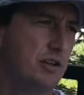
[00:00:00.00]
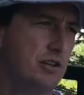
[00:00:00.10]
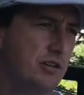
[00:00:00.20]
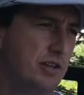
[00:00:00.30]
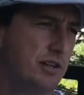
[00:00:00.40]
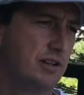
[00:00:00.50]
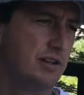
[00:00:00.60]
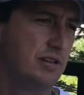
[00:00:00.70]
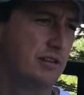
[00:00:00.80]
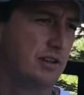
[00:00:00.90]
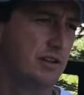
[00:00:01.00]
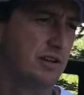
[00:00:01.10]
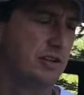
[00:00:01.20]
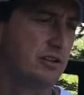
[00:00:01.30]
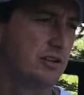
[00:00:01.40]
using this
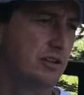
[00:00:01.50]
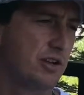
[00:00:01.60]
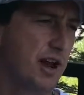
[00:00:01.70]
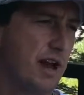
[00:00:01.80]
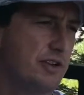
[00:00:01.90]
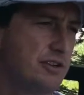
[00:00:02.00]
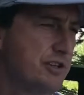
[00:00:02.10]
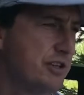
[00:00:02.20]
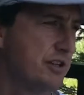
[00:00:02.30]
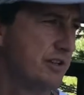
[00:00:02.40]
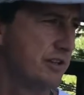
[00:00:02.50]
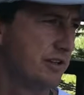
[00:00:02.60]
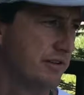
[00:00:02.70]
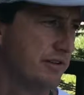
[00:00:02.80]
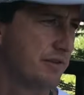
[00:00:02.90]
additional hydrogen in
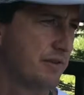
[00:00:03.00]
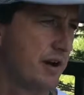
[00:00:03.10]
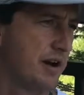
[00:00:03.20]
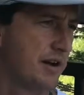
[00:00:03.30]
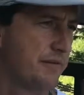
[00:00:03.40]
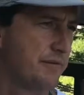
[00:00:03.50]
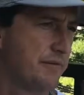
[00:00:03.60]
the uh,